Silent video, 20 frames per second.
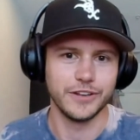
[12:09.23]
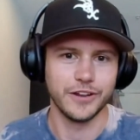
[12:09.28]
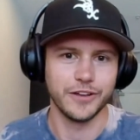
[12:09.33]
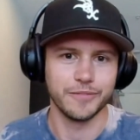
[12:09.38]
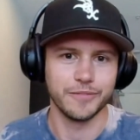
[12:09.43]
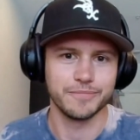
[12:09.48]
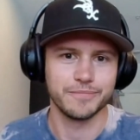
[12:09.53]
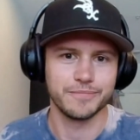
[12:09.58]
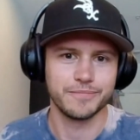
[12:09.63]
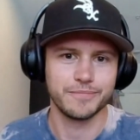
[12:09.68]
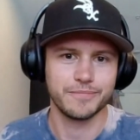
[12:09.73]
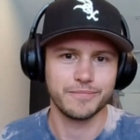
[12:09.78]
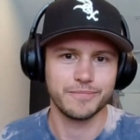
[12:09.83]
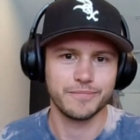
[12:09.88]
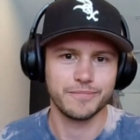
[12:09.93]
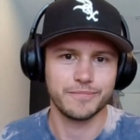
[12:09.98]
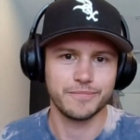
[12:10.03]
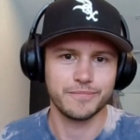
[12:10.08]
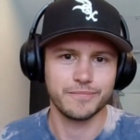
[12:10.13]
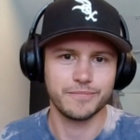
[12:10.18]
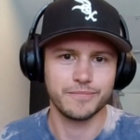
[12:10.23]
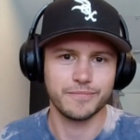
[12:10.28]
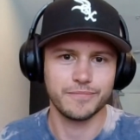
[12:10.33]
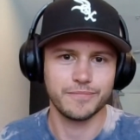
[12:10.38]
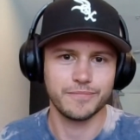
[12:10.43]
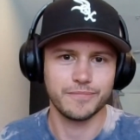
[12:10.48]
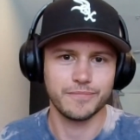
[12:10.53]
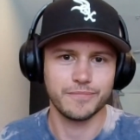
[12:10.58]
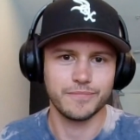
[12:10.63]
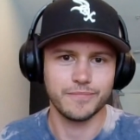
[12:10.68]
you know? Right.
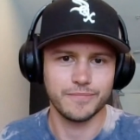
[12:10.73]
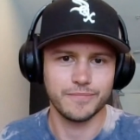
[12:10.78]
And everybody